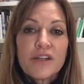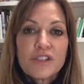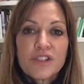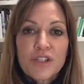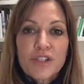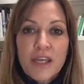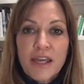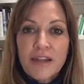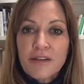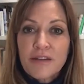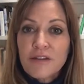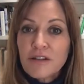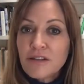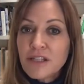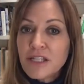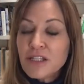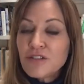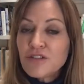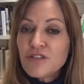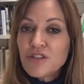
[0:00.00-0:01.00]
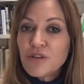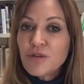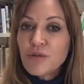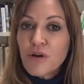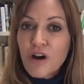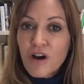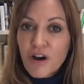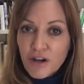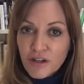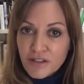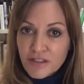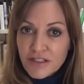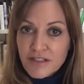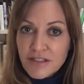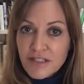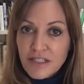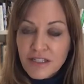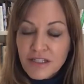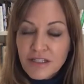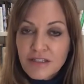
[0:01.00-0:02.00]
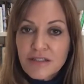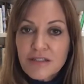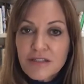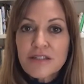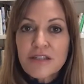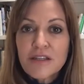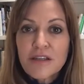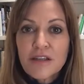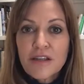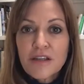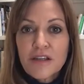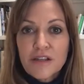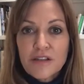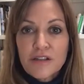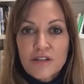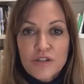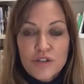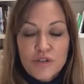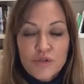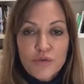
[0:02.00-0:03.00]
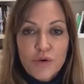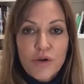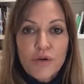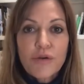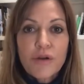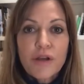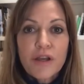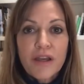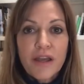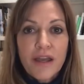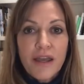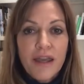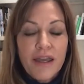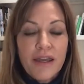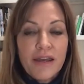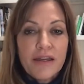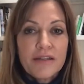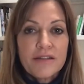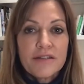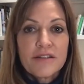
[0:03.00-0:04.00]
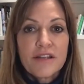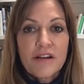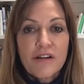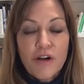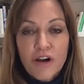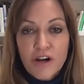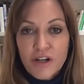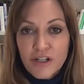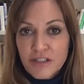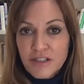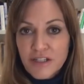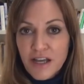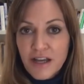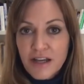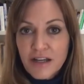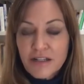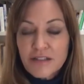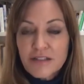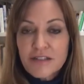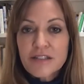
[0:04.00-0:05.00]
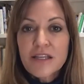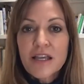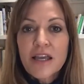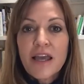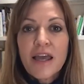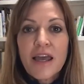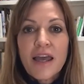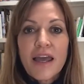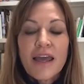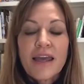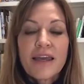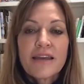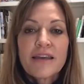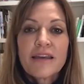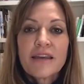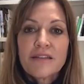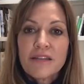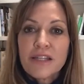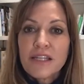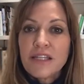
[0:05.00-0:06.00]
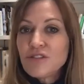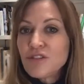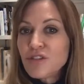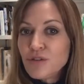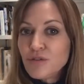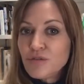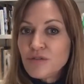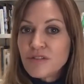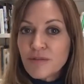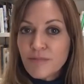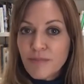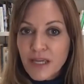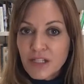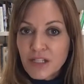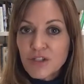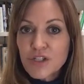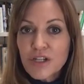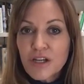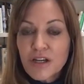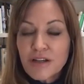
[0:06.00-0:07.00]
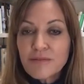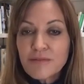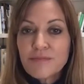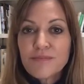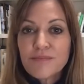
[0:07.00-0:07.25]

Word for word: can lead to heart disease, stroke and heart attacks and can lead to dementia.